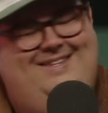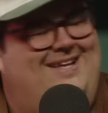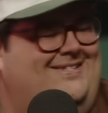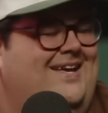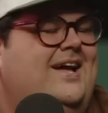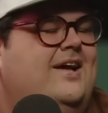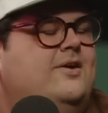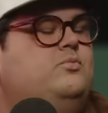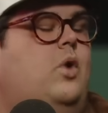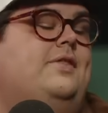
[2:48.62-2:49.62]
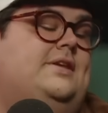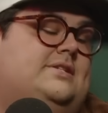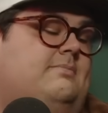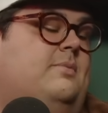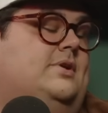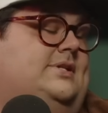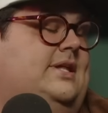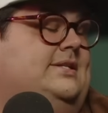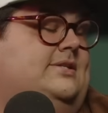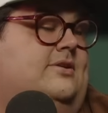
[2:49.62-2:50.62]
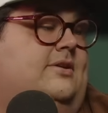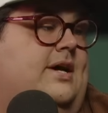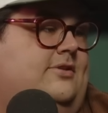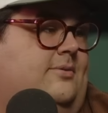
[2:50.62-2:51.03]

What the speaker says: that's... Well, I think some people would say that's internalized